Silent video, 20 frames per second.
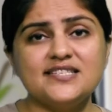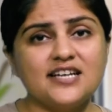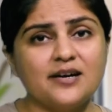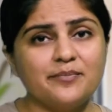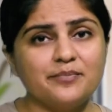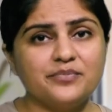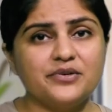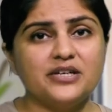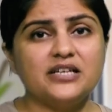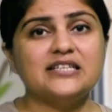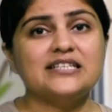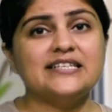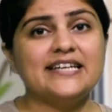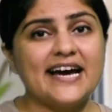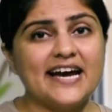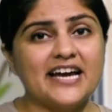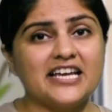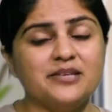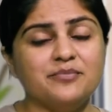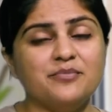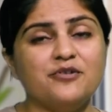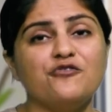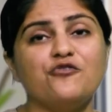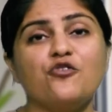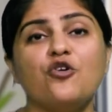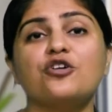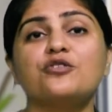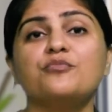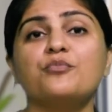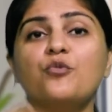up time
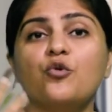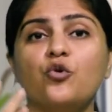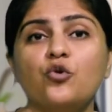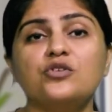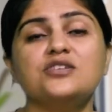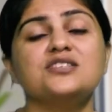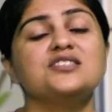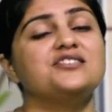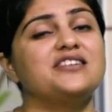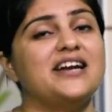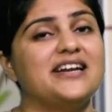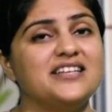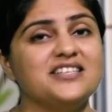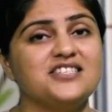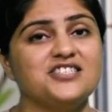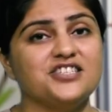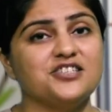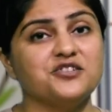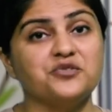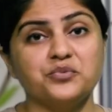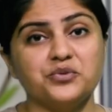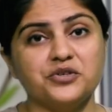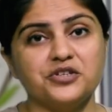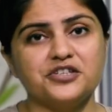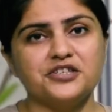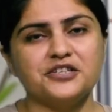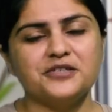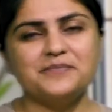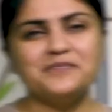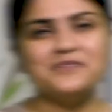for more strategic
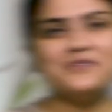work.